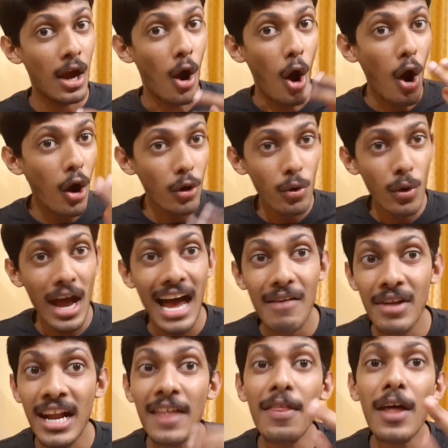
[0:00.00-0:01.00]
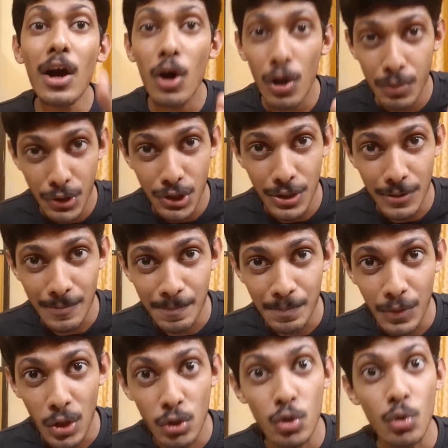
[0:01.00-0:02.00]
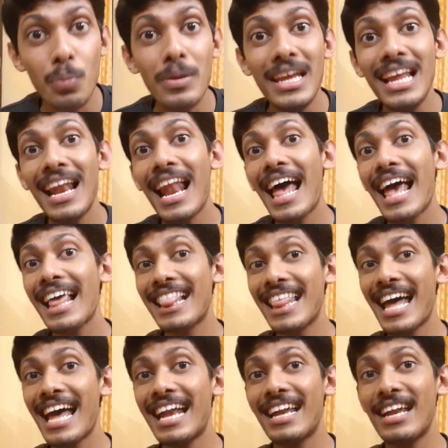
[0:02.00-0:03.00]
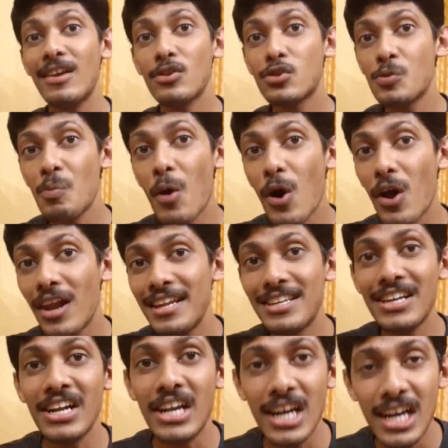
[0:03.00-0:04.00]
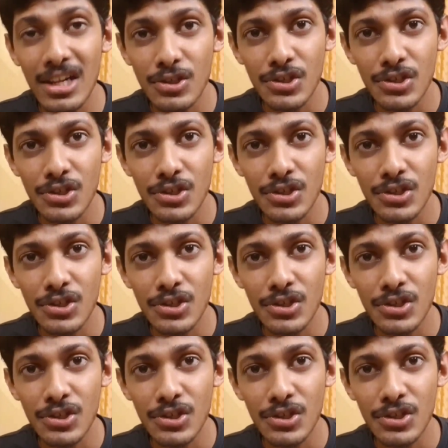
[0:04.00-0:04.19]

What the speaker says: Or you have another option, to be like that small little girl